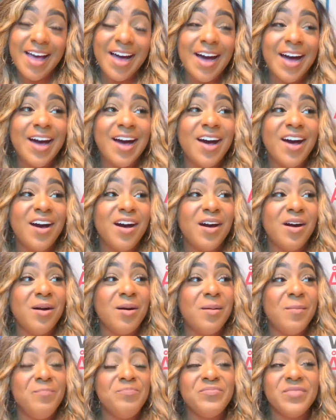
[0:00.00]

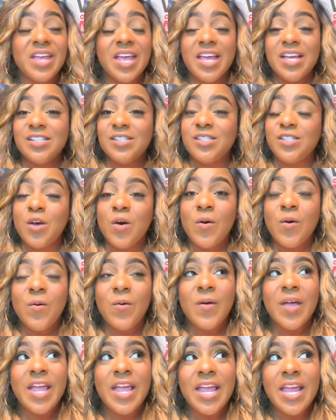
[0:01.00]

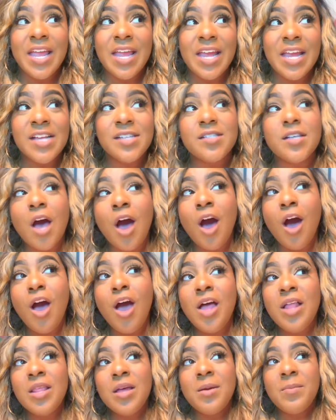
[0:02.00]
So it's
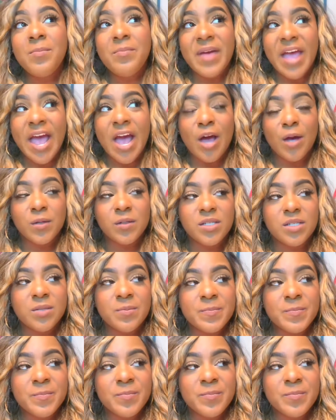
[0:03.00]
all about